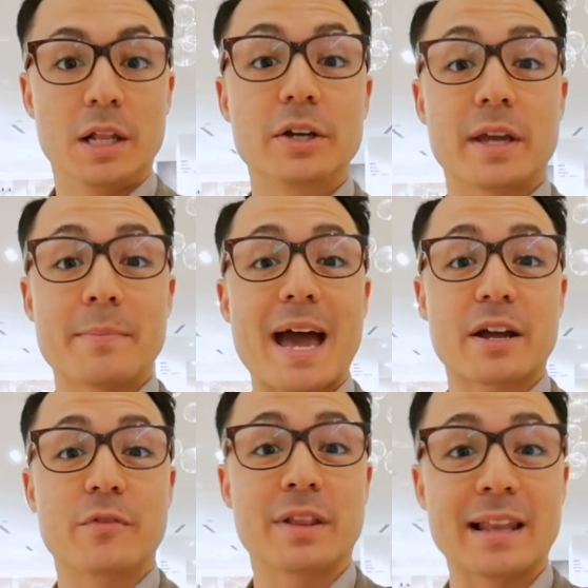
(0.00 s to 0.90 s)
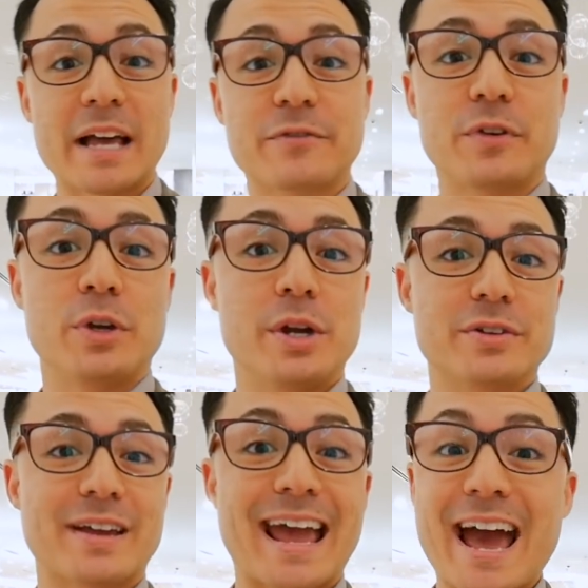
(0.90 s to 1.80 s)
Looking back over the last few
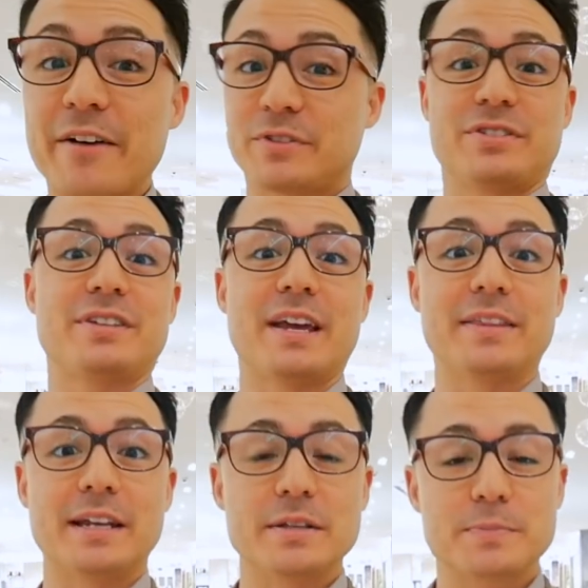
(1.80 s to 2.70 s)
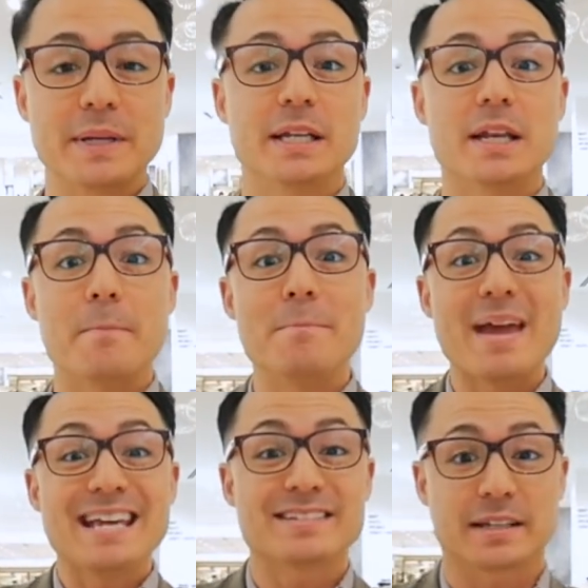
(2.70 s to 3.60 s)
years, I have to say that it's been an
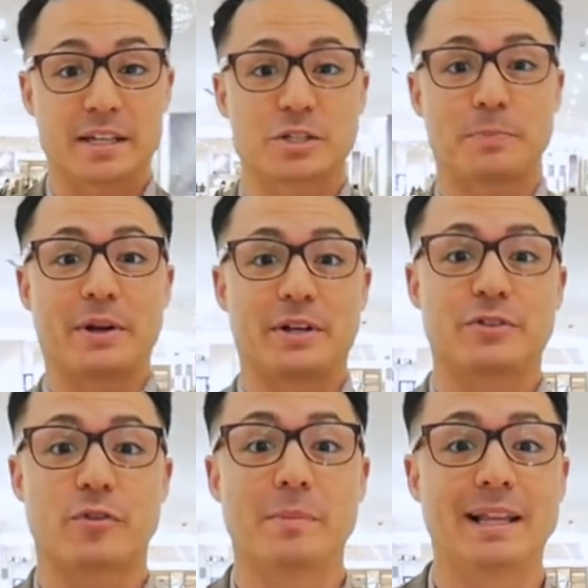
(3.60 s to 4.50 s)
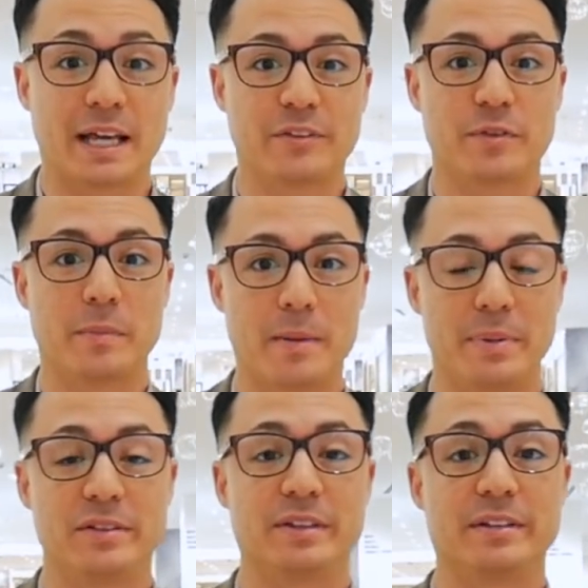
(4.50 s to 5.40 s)
amazing experience for my life and my
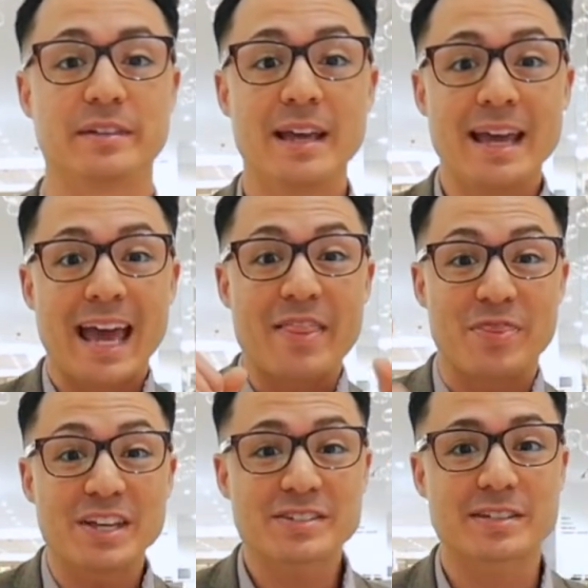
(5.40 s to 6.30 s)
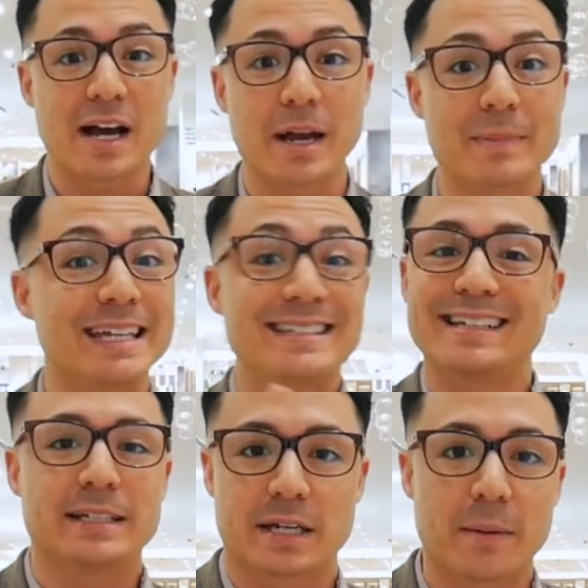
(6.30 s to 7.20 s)
business. And this time, it
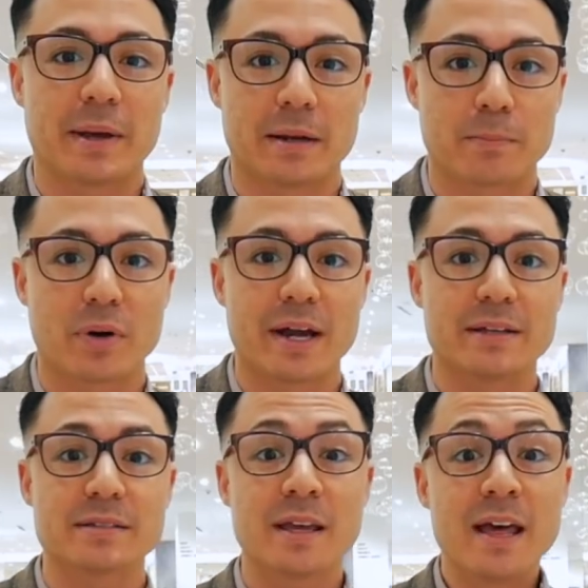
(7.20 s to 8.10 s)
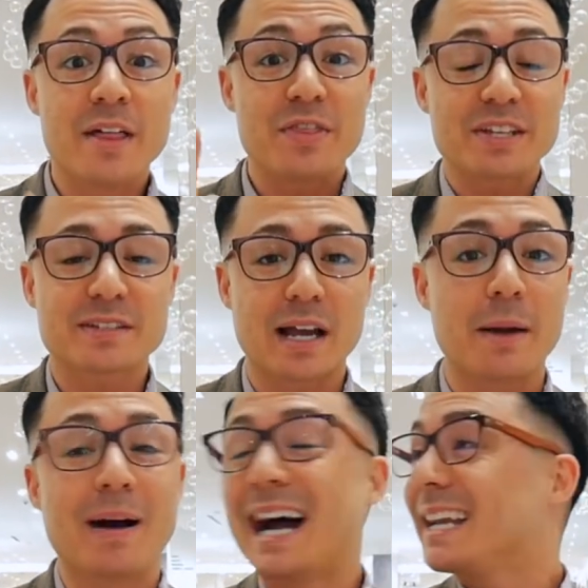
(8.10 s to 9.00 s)
didn't come at a price. This
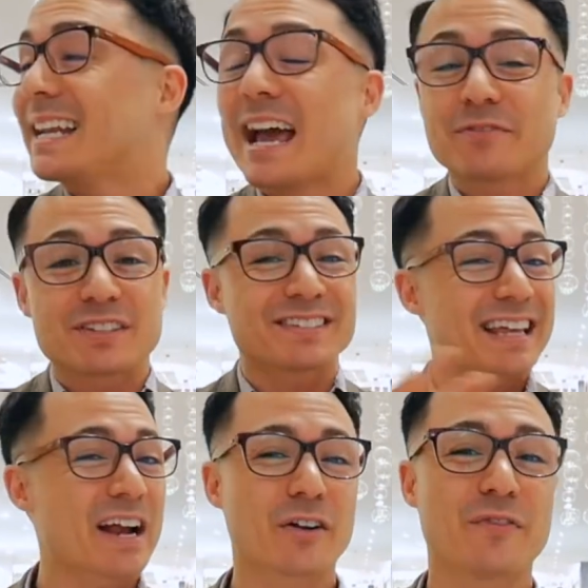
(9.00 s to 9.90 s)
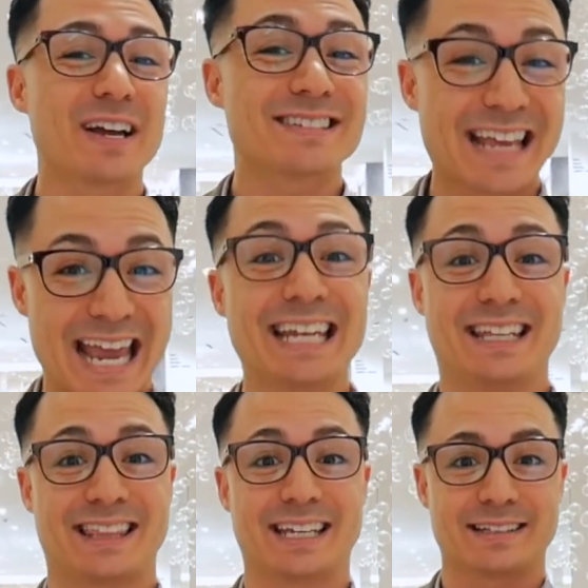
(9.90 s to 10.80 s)
time, I didn't have to sacrifice
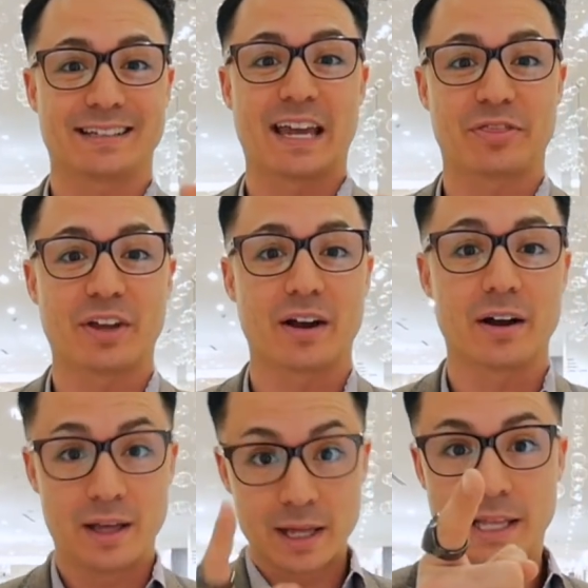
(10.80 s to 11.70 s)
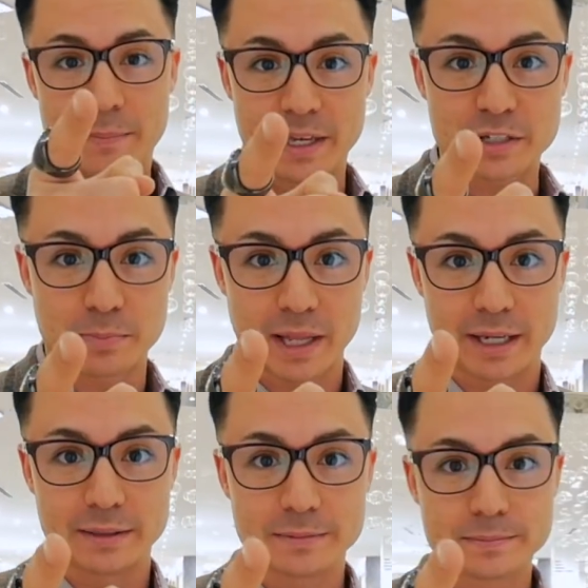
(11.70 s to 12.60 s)
anything to get there. Let me explain.